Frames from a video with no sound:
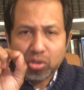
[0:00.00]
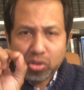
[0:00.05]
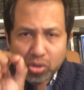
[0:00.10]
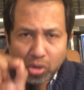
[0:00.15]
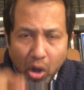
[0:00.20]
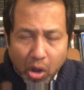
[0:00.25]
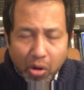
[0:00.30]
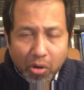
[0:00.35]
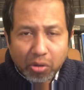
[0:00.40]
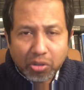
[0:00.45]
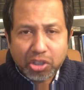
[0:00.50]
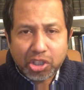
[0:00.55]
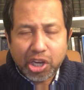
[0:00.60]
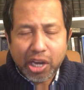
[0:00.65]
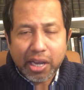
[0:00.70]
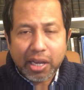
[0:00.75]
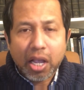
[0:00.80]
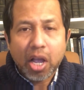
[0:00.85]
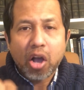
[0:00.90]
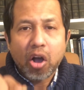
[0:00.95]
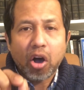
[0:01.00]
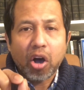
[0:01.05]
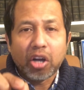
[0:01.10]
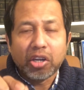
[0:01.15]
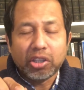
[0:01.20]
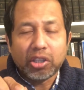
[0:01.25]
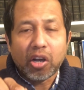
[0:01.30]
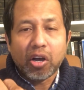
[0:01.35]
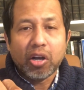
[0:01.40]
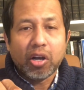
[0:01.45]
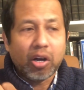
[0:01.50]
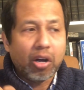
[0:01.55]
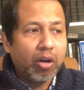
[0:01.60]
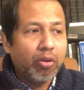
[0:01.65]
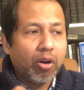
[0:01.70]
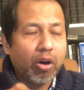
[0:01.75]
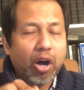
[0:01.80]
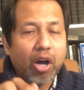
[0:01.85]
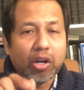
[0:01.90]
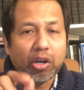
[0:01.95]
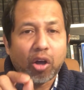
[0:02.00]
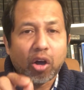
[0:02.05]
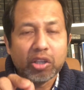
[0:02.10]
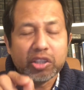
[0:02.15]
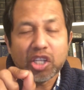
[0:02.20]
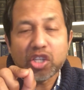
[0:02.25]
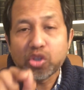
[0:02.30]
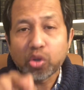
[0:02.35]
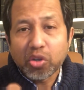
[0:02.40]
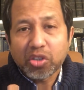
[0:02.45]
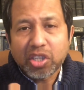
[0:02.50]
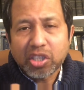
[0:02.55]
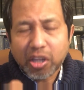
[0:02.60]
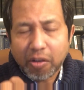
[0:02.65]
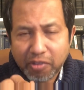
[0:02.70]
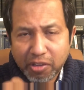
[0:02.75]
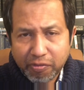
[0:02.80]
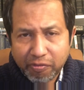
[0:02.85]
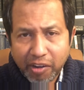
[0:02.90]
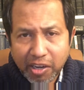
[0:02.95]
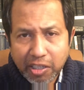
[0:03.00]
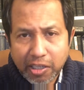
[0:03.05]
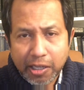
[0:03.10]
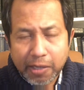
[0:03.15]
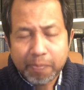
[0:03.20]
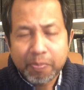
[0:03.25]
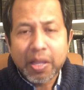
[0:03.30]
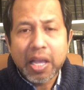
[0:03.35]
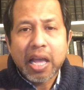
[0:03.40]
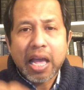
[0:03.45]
thorough check on the sources of his funding.